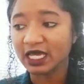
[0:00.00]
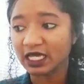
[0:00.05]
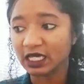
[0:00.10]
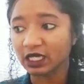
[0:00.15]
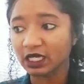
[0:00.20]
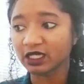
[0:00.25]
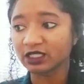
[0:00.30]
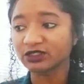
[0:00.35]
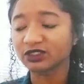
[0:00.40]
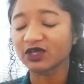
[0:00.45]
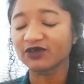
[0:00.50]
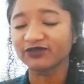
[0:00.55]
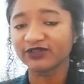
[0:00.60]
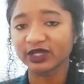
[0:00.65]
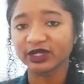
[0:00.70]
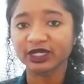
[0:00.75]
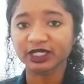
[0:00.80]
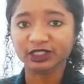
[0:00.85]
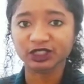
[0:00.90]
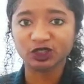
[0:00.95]
is
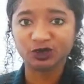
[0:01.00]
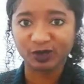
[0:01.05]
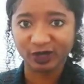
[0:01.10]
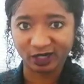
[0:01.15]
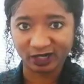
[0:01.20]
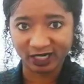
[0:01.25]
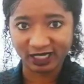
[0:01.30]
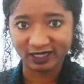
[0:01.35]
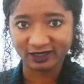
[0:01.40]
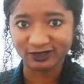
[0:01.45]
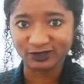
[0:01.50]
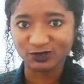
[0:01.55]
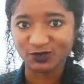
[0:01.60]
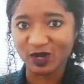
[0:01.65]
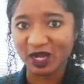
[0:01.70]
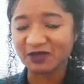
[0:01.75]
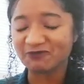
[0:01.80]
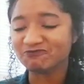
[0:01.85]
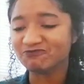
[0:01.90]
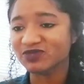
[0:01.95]
their experience,
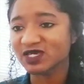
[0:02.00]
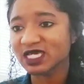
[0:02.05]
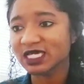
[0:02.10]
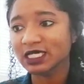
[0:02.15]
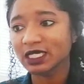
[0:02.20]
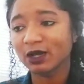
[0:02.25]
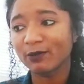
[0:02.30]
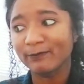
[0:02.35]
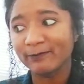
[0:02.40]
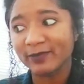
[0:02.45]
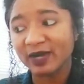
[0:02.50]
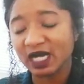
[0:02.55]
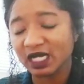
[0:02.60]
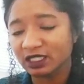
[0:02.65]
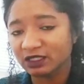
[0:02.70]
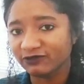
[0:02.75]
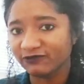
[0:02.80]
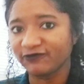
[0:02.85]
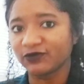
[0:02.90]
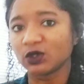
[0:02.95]
right? Be
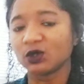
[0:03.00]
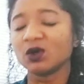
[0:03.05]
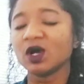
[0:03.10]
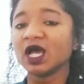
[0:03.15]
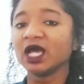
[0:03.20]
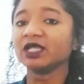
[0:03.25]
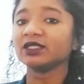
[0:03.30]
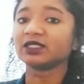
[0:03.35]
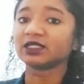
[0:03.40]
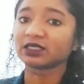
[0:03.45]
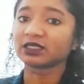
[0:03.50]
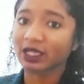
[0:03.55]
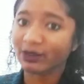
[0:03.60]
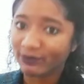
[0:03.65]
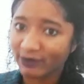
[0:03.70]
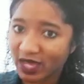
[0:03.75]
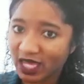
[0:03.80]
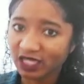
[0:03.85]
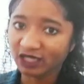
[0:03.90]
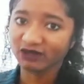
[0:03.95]
mindful that they
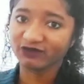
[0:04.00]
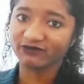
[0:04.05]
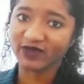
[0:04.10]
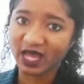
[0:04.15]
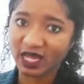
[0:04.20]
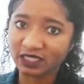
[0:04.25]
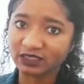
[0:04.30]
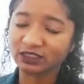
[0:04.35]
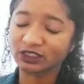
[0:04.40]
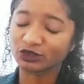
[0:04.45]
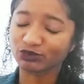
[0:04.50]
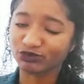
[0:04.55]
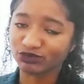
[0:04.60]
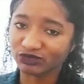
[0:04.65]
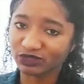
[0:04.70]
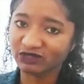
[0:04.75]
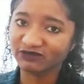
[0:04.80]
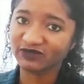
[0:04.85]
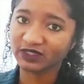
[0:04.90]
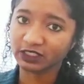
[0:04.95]
may have had some
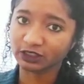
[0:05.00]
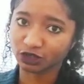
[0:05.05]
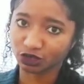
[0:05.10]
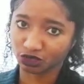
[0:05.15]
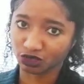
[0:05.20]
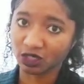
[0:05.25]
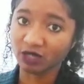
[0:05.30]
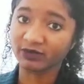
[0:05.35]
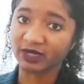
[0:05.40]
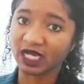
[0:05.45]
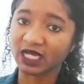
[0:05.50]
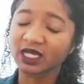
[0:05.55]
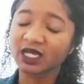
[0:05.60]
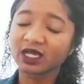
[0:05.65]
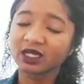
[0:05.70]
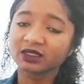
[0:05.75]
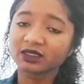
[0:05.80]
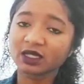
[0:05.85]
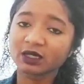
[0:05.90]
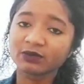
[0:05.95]
previous trauma.
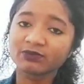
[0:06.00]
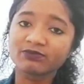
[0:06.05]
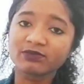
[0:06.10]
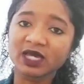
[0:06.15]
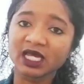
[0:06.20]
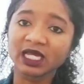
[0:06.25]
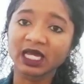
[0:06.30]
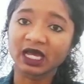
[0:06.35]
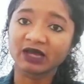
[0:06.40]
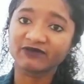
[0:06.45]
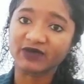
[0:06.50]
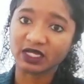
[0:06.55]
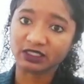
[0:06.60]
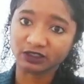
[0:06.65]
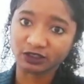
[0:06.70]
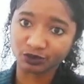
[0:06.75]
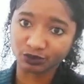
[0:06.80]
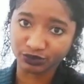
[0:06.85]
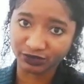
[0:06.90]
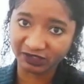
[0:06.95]
They may have
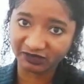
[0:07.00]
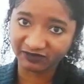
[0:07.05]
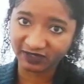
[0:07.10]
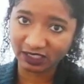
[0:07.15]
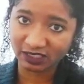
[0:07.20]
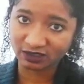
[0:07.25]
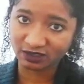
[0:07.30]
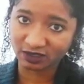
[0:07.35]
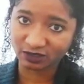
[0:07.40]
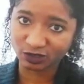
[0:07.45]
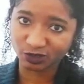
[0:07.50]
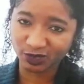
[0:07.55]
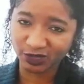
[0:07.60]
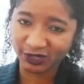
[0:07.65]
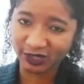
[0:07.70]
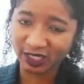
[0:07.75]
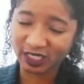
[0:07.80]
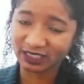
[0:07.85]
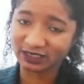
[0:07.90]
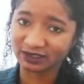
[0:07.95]
had some previous
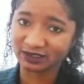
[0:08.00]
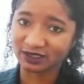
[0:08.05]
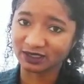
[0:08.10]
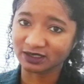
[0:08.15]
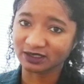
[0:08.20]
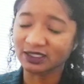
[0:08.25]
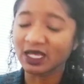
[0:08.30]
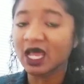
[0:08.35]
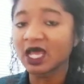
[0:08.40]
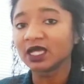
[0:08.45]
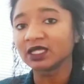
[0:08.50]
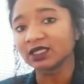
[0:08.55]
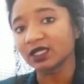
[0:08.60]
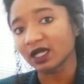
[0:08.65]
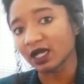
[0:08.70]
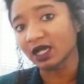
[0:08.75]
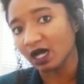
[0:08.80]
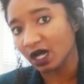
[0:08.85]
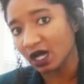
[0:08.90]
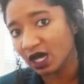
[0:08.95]
experiences
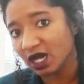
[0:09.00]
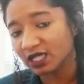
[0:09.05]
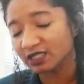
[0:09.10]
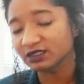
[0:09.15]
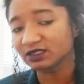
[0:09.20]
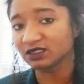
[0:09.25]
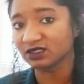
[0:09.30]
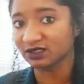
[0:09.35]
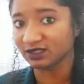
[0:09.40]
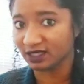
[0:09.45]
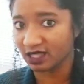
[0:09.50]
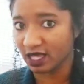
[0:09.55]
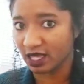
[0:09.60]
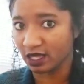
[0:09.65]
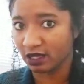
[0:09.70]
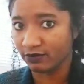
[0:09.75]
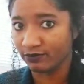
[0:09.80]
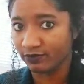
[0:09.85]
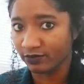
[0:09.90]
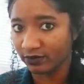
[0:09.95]
that causes
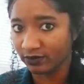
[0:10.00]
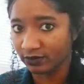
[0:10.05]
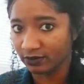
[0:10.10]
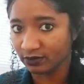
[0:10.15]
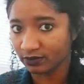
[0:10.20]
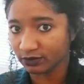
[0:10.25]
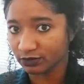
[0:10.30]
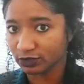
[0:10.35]
them